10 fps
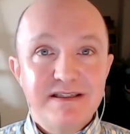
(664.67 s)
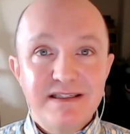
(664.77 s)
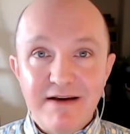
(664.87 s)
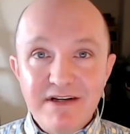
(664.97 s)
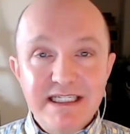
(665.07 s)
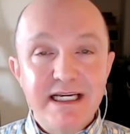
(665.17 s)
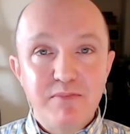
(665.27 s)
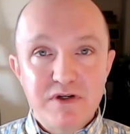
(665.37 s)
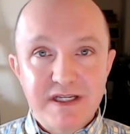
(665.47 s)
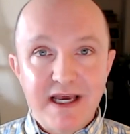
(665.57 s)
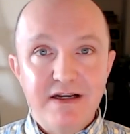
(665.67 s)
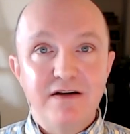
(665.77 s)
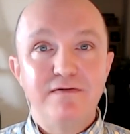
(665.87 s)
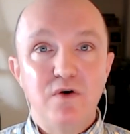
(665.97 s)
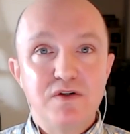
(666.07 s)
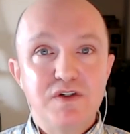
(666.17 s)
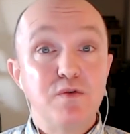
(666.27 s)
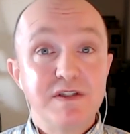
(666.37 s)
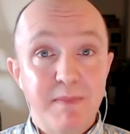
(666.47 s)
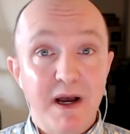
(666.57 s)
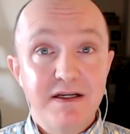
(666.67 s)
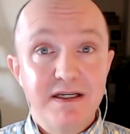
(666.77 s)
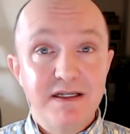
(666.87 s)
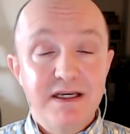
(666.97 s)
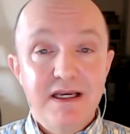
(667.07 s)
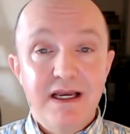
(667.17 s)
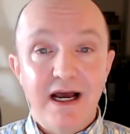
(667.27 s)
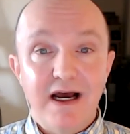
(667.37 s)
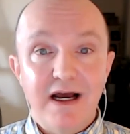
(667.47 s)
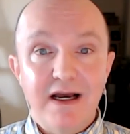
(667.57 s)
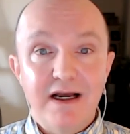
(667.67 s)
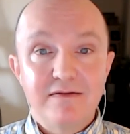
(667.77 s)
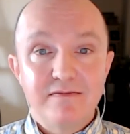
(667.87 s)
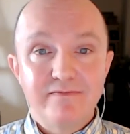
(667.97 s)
17% of folks who responded uh,